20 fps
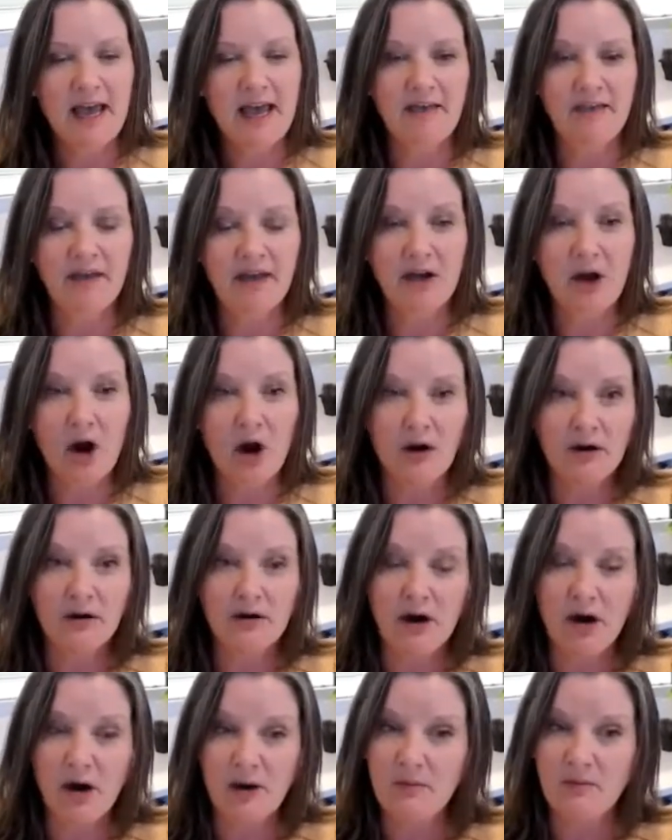And then
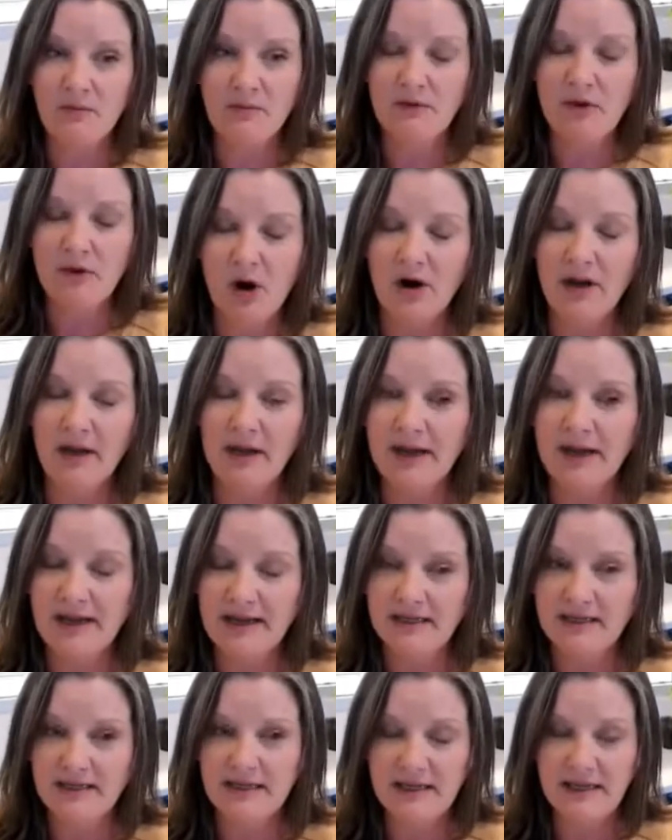our Guardian
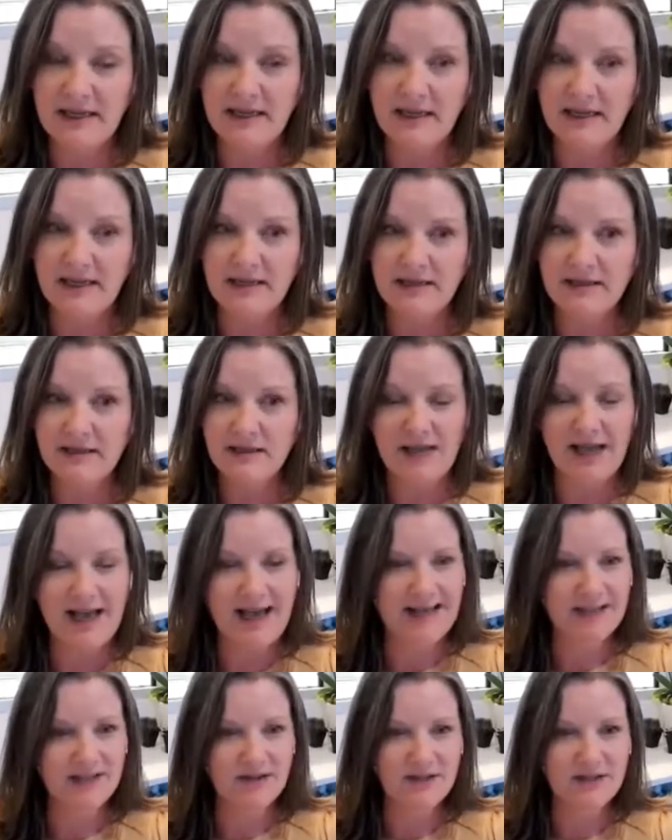XT is,
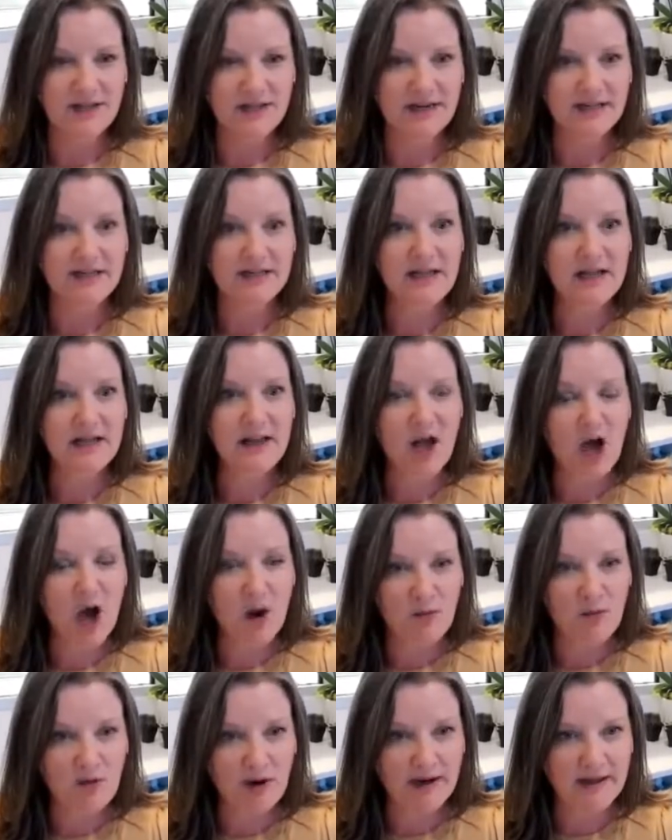as you said, it's
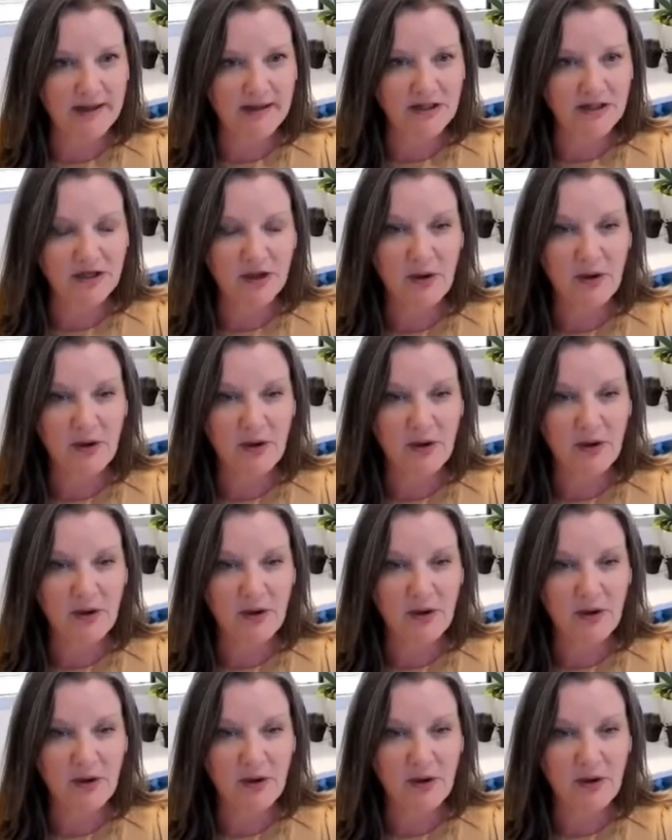teleoperated.